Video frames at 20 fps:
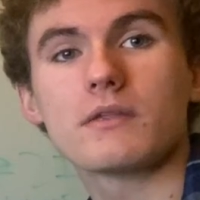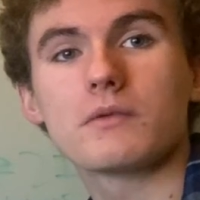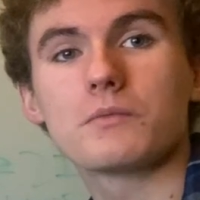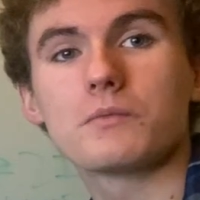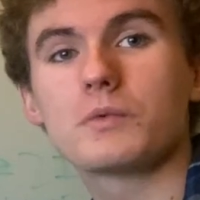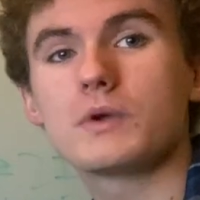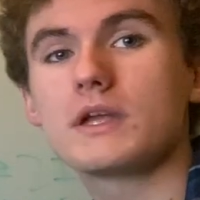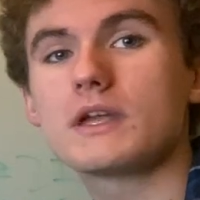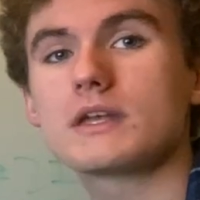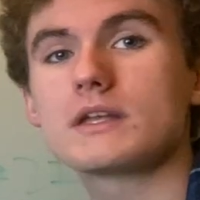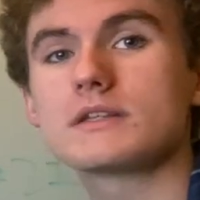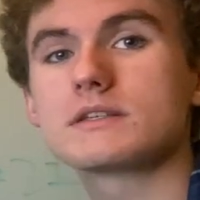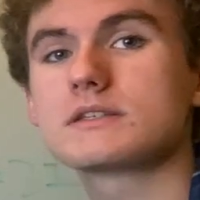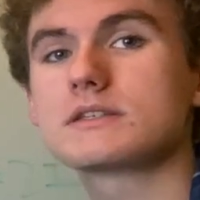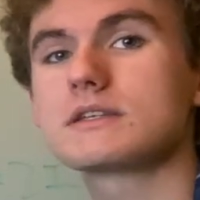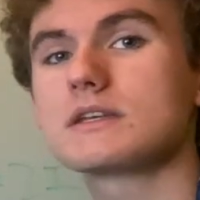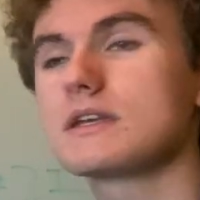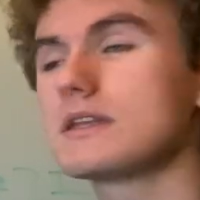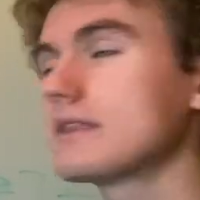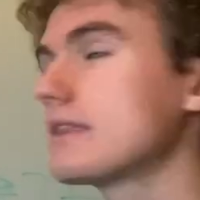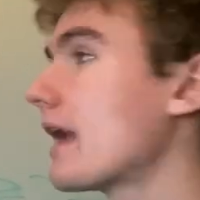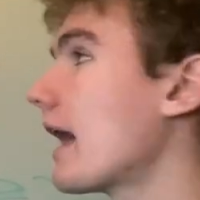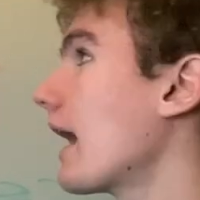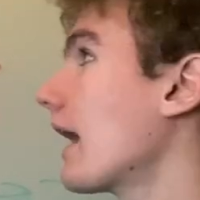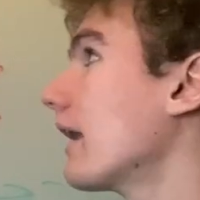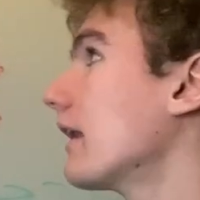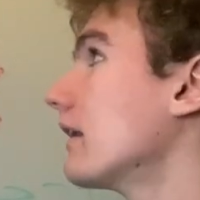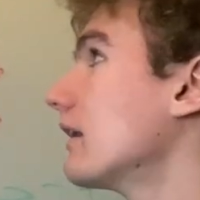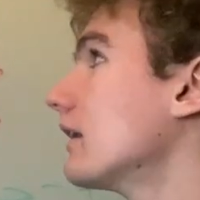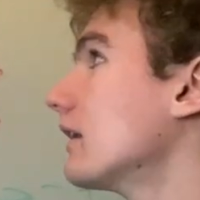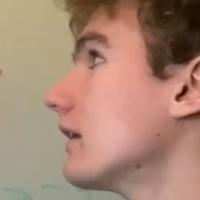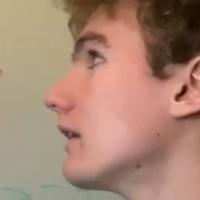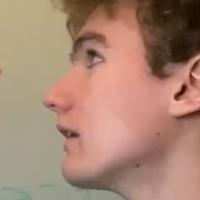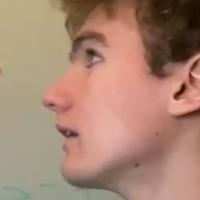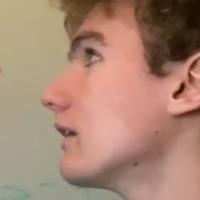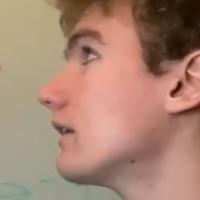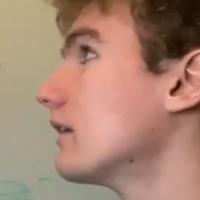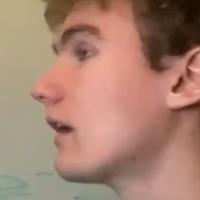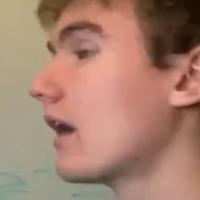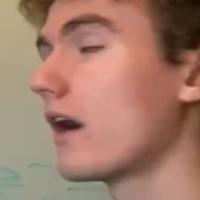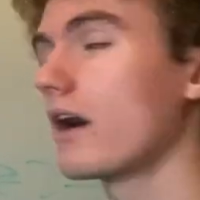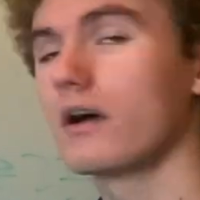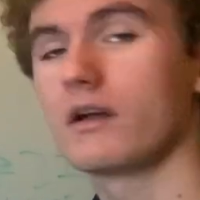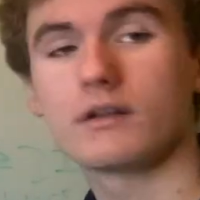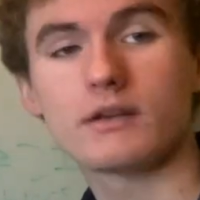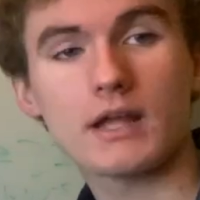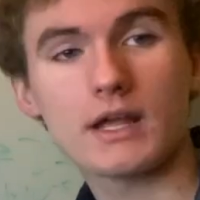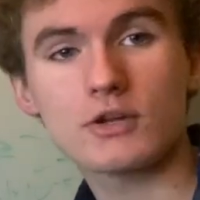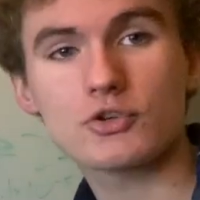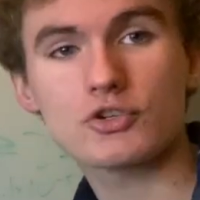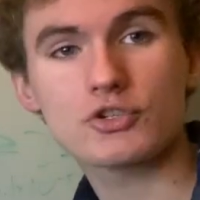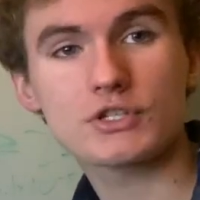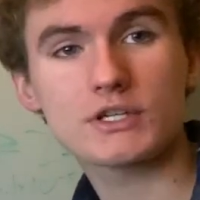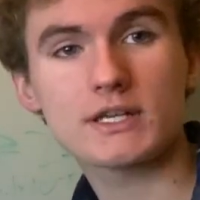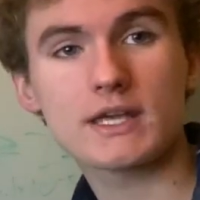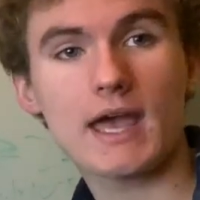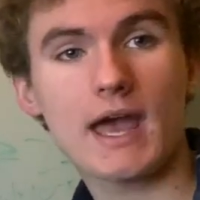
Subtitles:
We can see that nitrogen